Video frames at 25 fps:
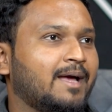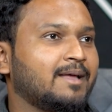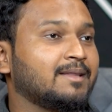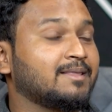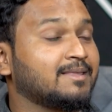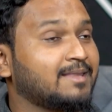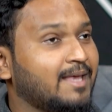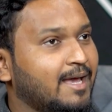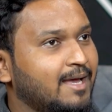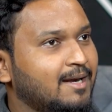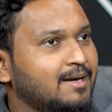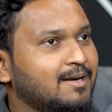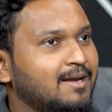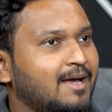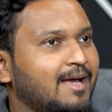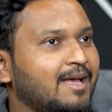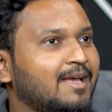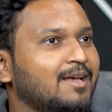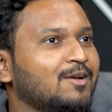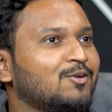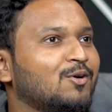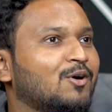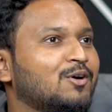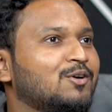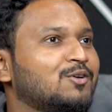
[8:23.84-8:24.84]
Then
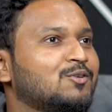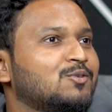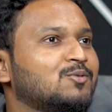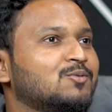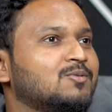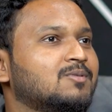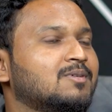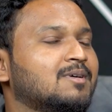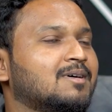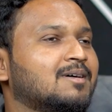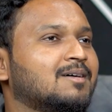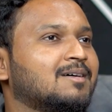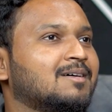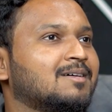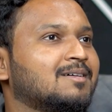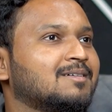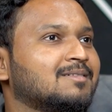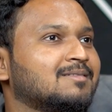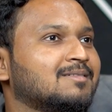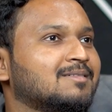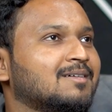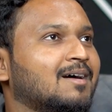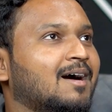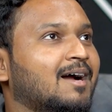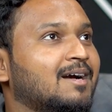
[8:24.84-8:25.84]
I got to
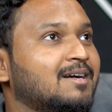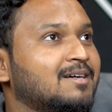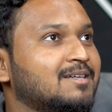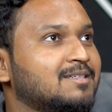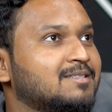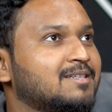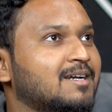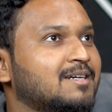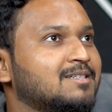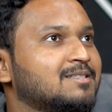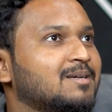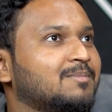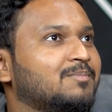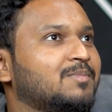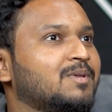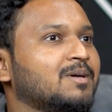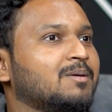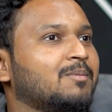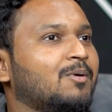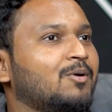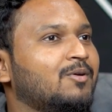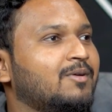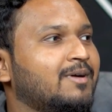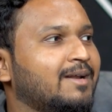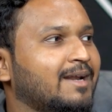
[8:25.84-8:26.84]
understand something
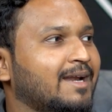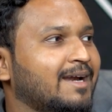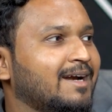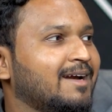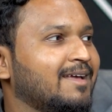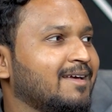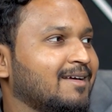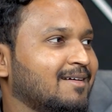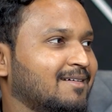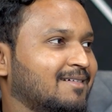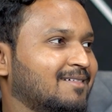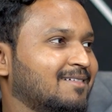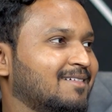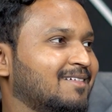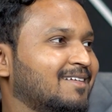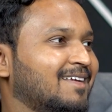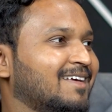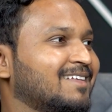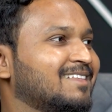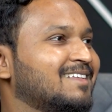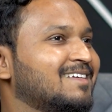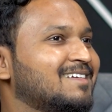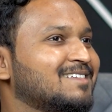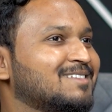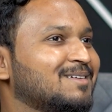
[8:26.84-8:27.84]
about trading.
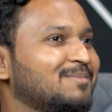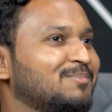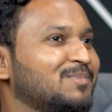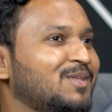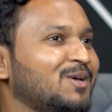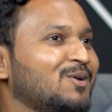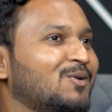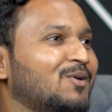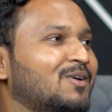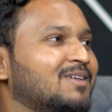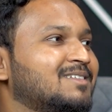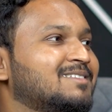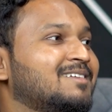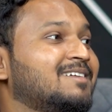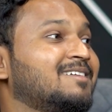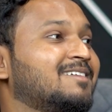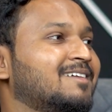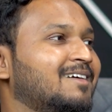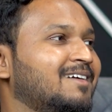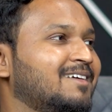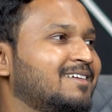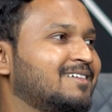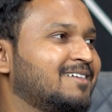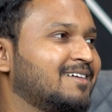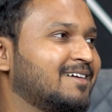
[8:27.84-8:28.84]
Like, there is something called as
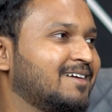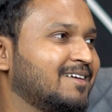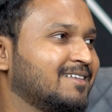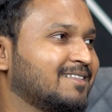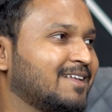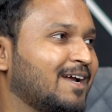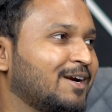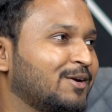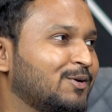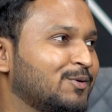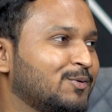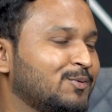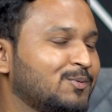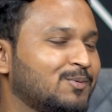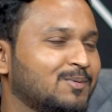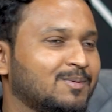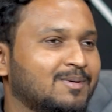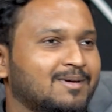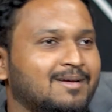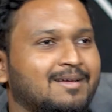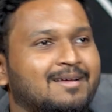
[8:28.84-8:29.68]
intraday trading that you do.